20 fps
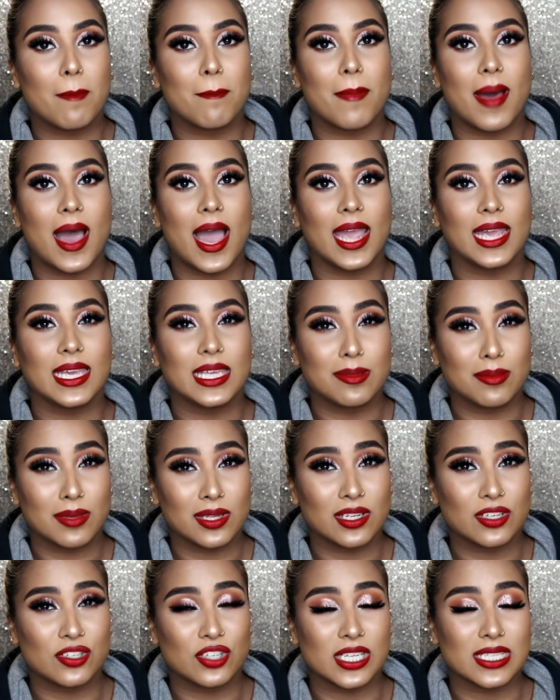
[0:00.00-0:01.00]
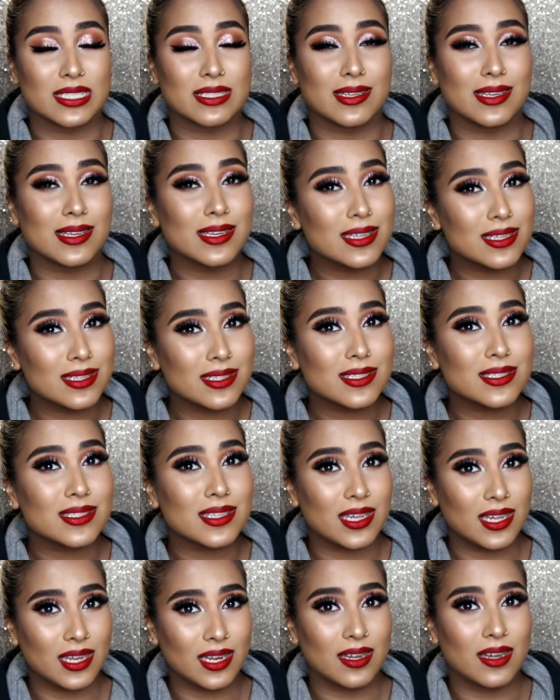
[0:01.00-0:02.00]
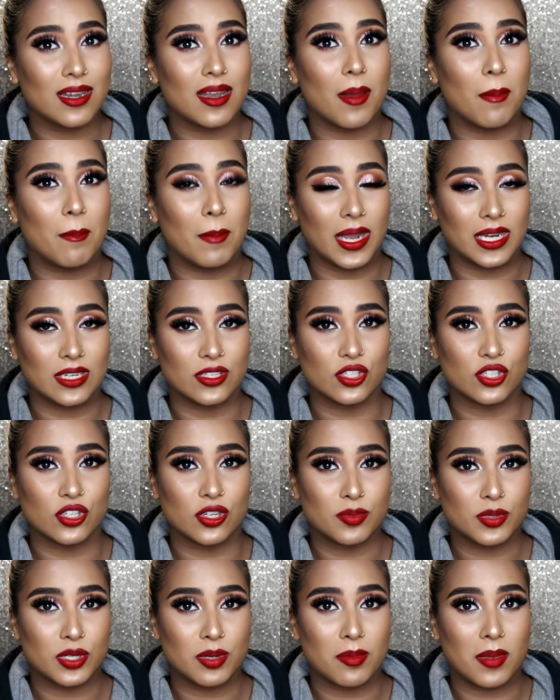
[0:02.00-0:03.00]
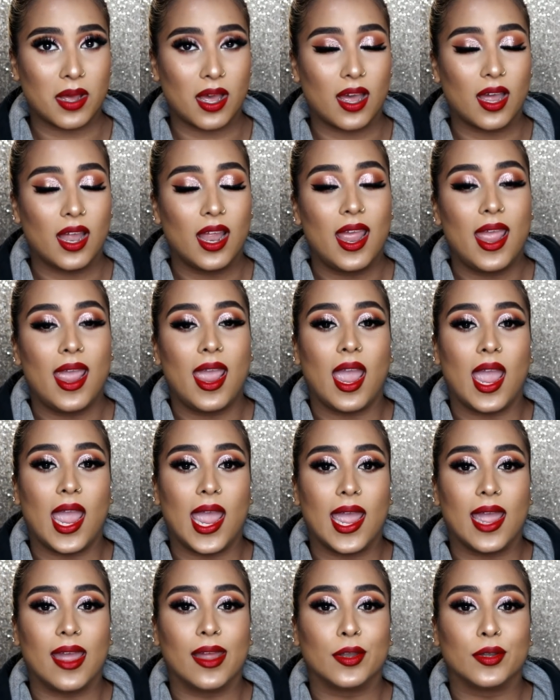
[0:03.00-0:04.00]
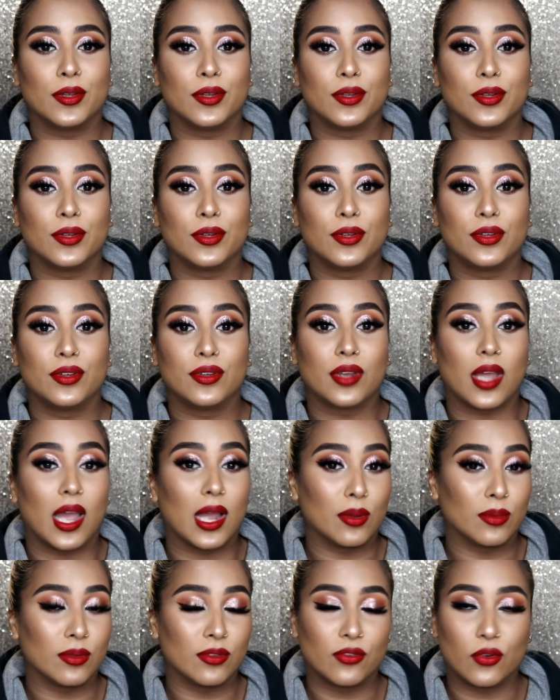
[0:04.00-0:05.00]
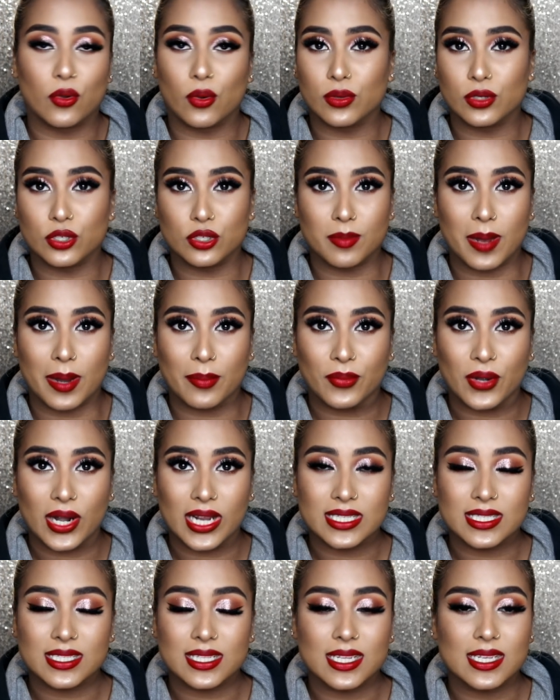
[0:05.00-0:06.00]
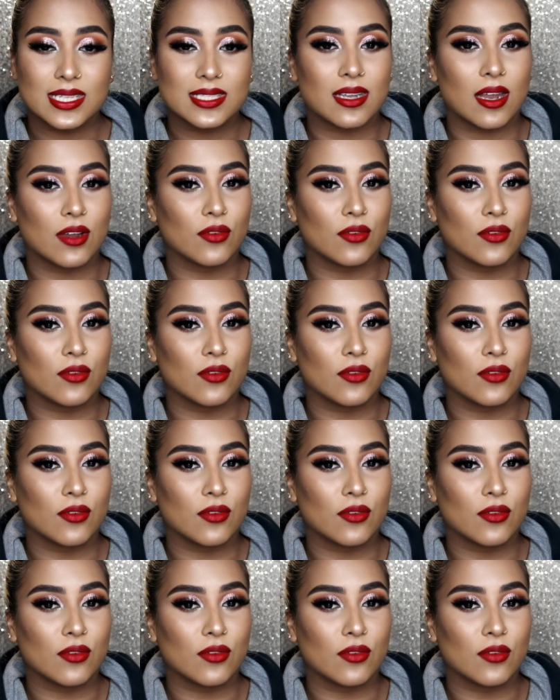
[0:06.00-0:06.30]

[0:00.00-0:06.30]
My email address is in my description bar and I will forward you my price list.